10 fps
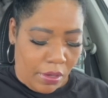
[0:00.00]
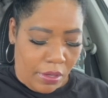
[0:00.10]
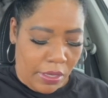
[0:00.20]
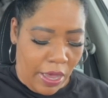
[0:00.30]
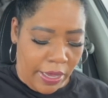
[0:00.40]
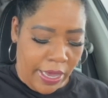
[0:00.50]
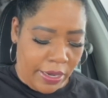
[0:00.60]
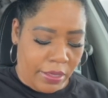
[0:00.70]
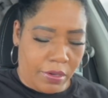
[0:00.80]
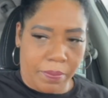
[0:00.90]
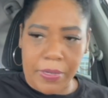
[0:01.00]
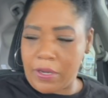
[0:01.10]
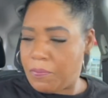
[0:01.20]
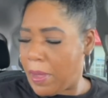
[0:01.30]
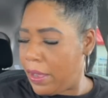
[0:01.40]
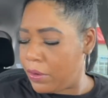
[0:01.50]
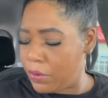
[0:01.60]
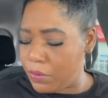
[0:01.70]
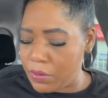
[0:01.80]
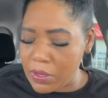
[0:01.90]
Yeah, I got a little bit of powder
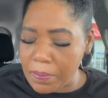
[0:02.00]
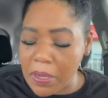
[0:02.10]
on,